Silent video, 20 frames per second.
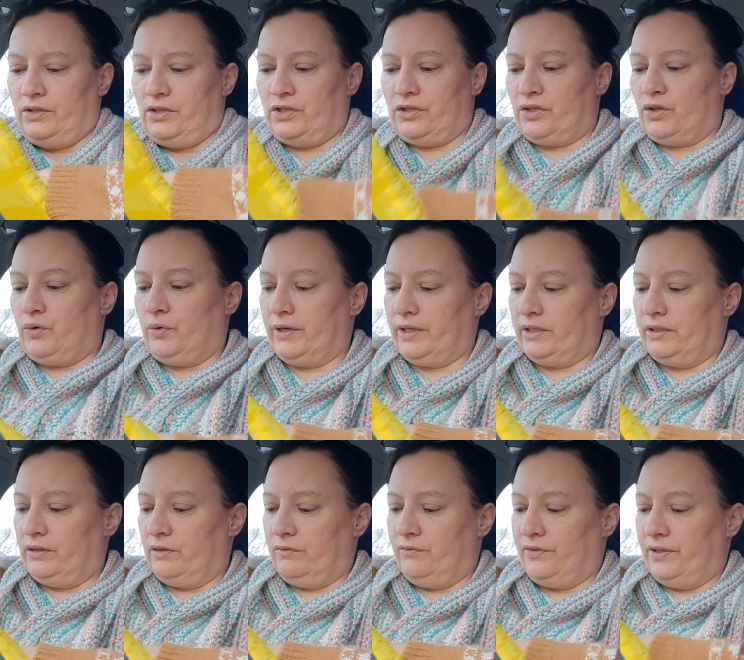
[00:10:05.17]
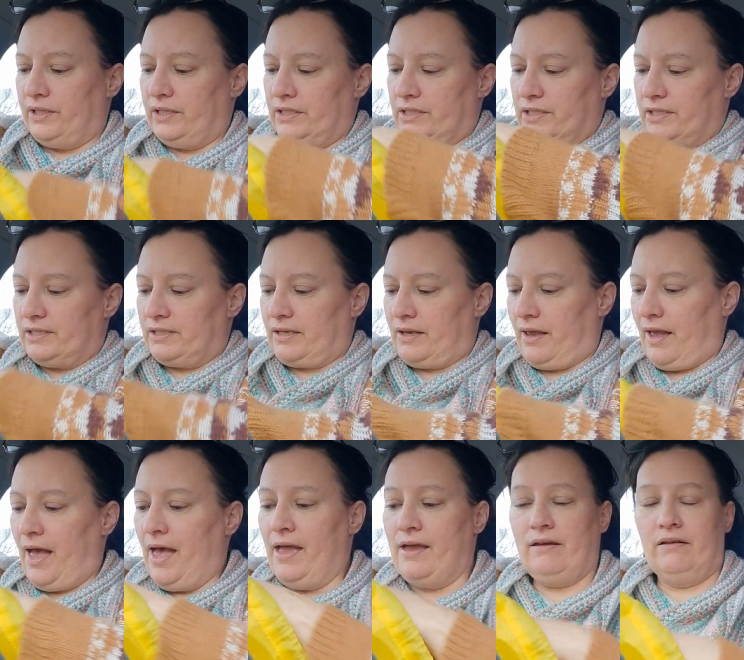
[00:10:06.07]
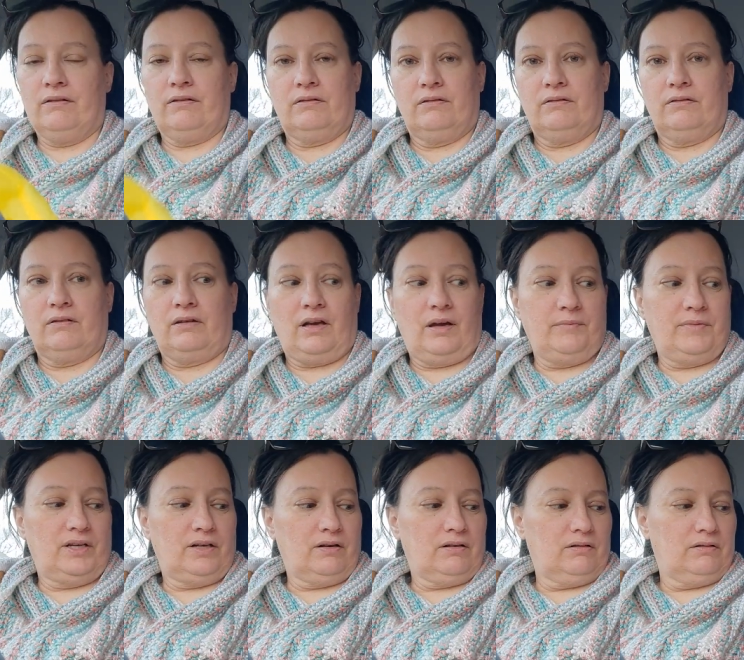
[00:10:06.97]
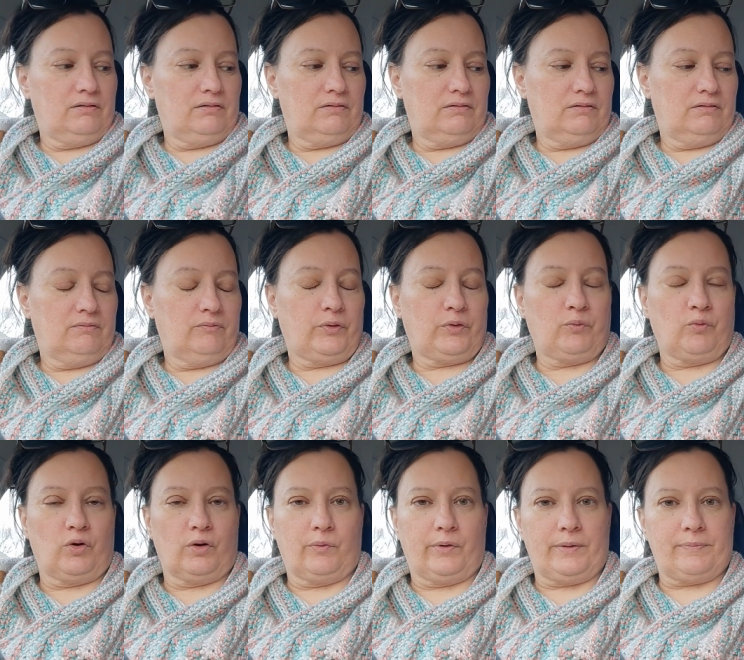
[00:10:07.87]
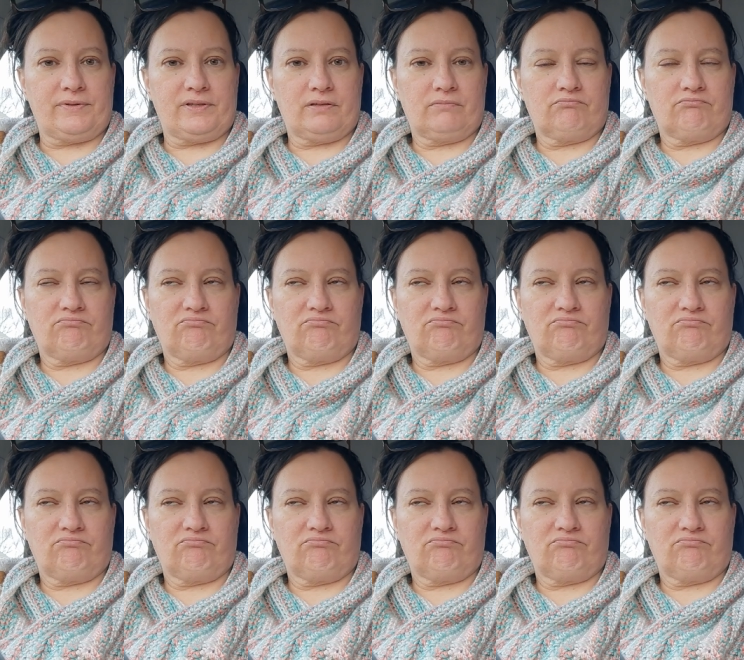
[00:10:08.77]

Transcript: just a quick little vid to say, hey, I'm here with more whips.